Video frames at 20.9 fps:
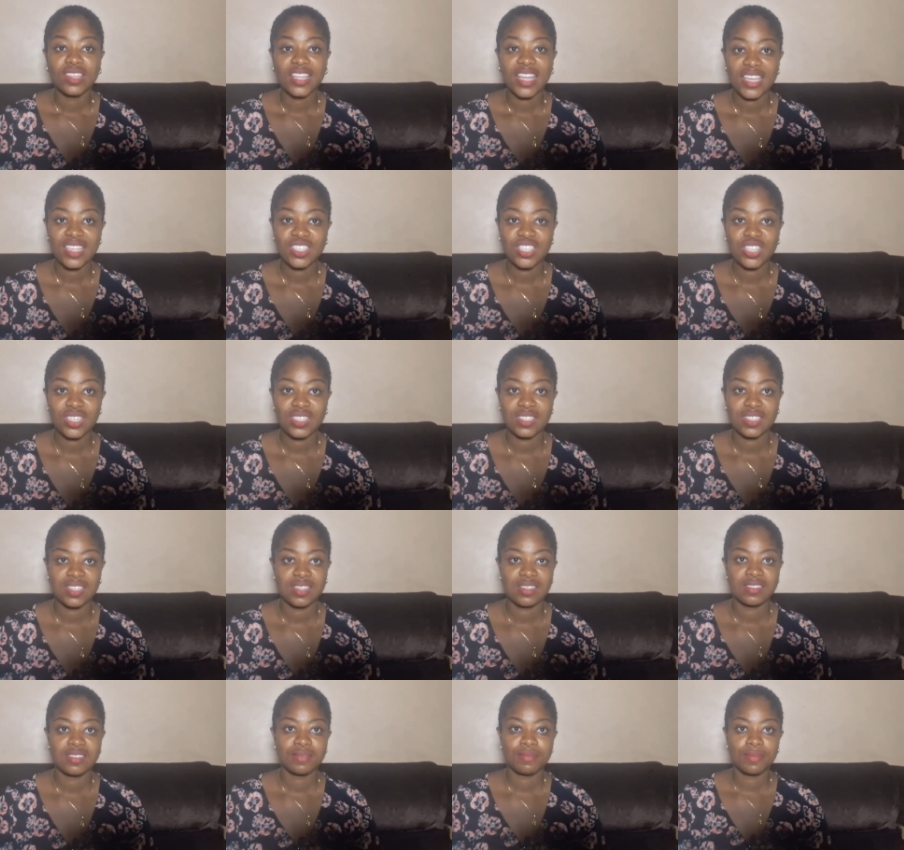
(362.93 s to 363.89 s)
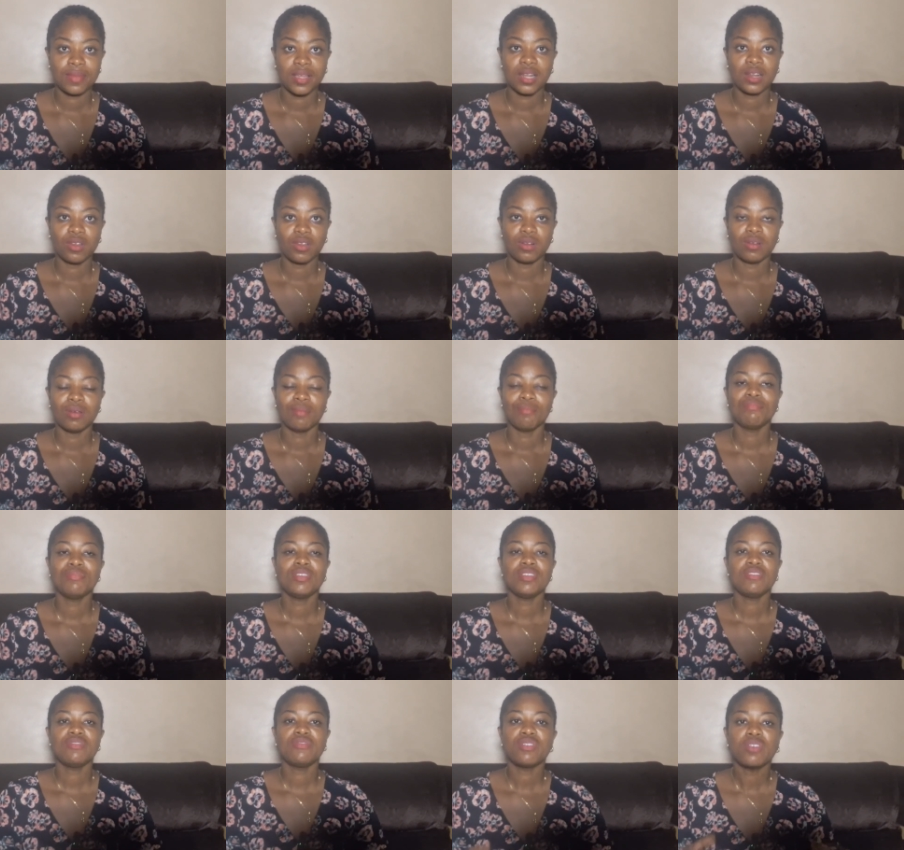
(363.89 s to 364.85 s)
Niger State melon
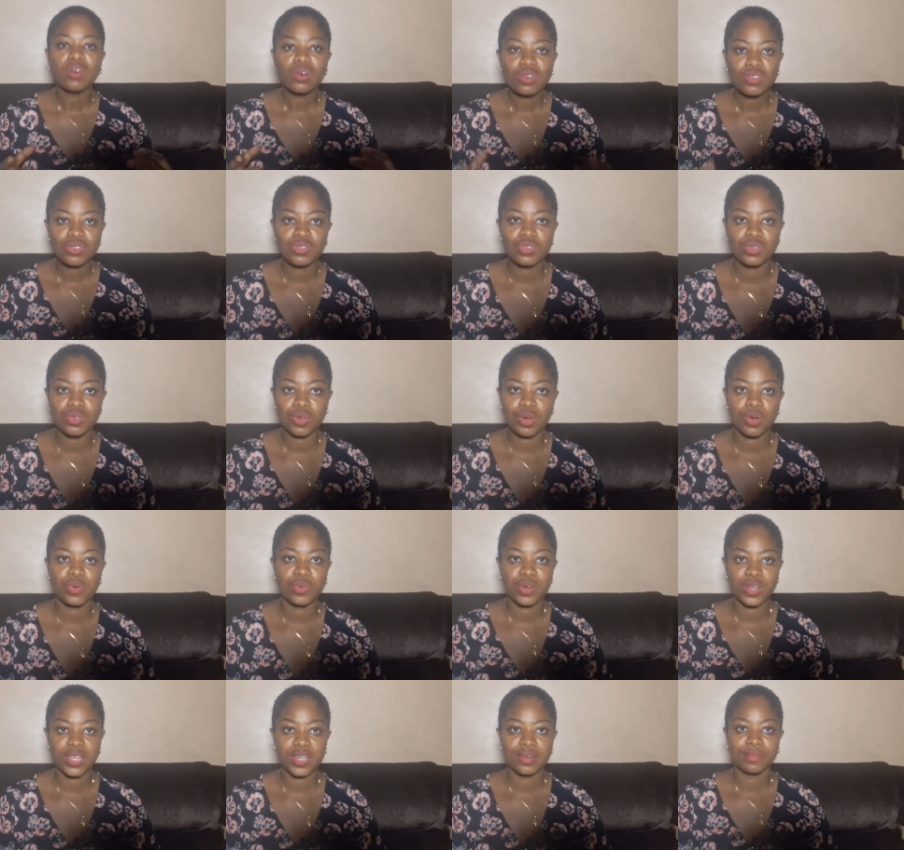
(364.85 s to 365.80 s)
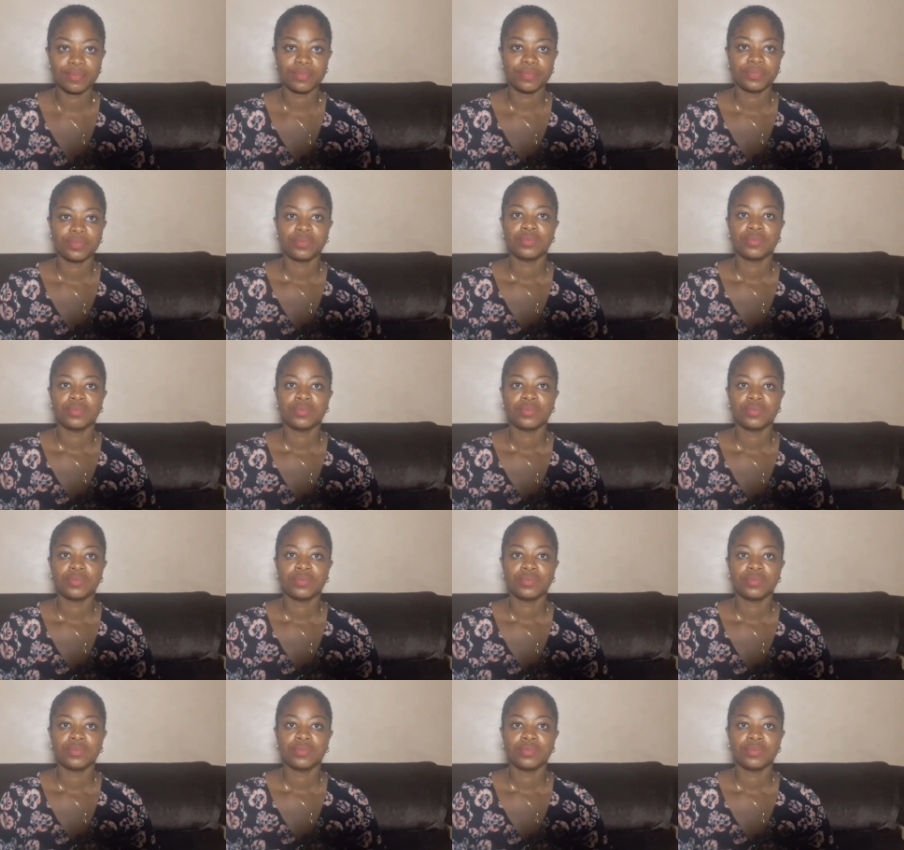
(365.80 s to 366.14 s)
before storing.